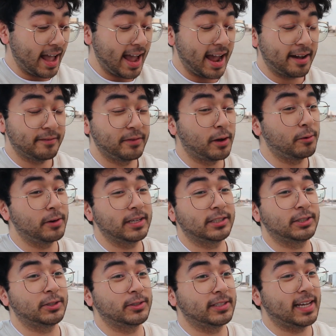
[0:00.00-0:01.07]
I have no
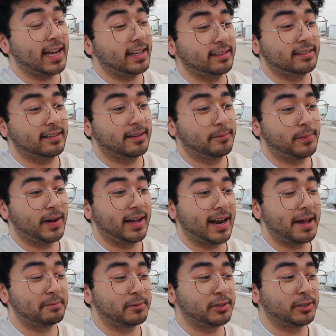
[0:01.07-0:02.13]
issues yet, but
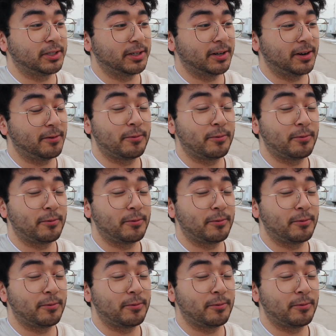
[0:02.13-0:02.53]
I'm sure